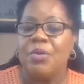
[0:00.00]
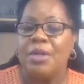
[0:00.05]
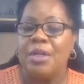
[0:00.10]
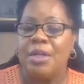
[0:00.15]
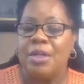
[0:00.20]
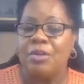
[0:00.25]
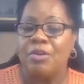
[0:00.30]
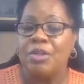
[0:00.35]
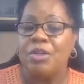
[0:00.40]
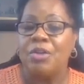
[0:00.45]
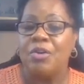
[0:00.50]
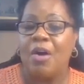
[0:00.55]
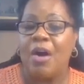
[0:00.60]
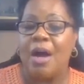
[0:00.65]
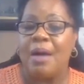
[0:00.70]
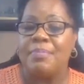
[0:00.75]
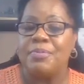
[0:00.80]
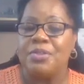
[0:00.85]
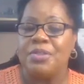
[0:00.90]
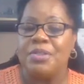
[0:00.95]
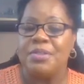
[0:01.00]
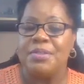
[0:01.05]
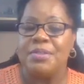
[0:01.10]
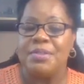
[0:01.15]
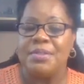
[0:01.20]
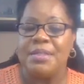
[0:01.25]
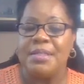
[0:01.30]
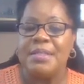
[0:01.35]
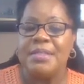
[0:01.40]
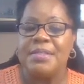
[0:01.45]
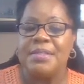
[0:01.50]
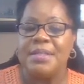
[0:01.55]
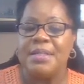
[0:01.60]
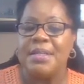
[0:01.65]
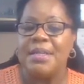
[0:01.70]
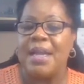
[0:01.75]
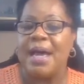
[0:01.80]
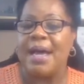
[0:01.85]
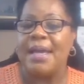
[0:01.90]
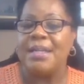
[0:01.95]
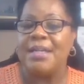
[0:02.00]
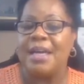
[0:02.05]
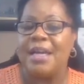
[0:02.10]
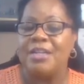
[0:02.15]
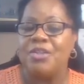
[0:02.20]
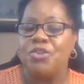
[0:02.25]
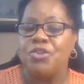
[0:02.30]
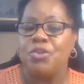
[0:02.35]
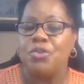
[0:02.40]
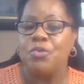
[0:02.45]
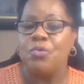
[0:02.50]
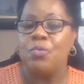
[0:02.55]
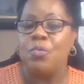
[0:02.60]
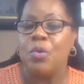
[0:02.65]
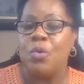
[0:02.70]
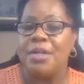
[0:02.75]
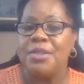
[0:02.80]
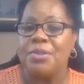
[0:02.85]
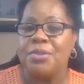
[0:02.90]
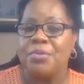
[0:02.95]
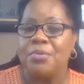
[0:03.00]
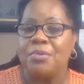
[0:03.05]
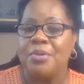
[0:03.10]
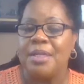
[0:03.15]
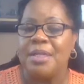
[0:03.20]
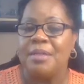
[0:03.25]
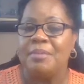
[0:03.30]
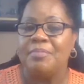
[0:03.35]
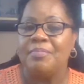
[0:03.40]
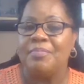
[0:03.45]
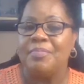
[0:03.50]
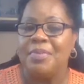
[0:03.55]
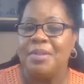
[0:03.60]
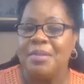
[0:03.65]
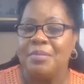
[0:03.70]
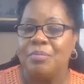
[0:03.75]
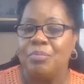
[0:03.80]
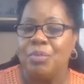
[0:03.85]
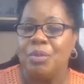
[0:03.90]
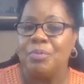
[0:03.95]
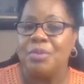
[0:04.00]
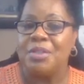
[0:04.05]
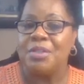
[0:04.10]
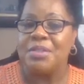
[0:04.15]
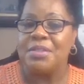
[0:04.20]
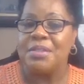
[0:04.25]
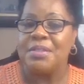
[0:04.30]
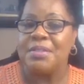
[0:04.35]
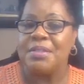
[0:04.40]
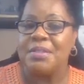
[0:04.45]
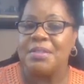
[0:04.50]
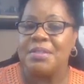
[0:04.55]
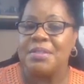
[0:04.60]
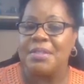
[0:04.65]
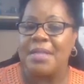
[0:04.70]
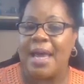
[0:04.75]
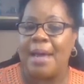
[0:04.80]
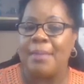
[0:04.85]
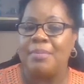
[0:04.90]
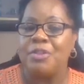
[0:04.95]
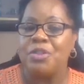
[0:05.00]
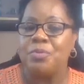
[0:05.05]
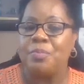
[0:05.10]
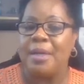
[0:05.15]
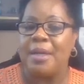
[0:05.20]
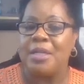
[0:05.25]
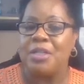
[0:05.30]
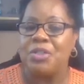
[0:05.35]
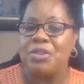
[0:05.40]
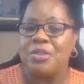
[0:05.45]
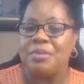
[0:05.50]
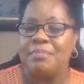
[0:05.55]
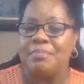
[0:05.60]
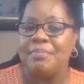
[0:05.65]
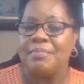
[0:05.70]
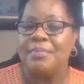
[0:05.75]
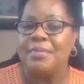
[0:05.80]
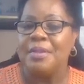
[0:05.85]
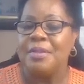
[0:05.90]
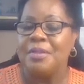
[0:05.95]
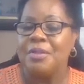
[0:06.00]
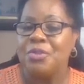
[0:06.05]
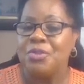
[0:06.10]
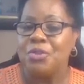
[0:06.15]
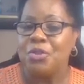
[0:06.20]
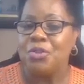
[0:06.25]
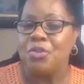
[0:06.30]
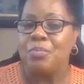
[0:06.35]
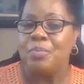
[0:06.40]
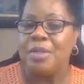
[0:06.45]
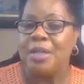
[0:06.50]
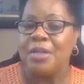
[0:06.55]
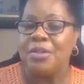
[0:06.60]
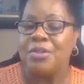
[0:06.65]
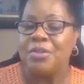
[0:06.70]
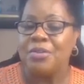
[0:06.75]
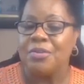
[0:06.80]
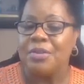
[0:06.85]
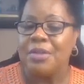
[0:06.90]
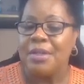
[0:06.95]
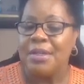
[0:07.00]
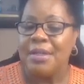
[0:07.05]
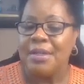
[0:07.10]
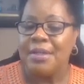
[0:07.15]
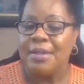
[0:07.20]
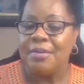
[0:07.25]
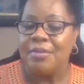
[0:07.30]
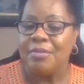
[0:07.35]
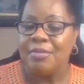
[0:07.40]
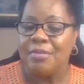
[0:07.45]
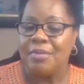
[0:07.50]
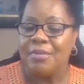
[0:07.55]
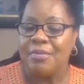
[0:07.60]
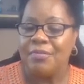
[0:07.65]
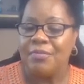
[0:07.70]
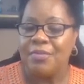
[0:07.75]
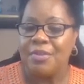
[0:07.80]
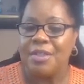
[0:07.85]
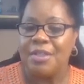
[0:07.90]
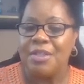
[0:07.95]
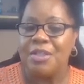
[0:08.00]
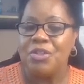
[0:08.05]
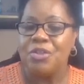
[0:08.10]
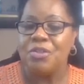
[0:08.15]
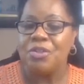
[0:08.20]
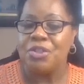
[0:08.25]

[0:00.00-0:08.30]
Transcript: Here are your options. Is it a 99213? Remember, this is an established patient, so you'd be under fill in your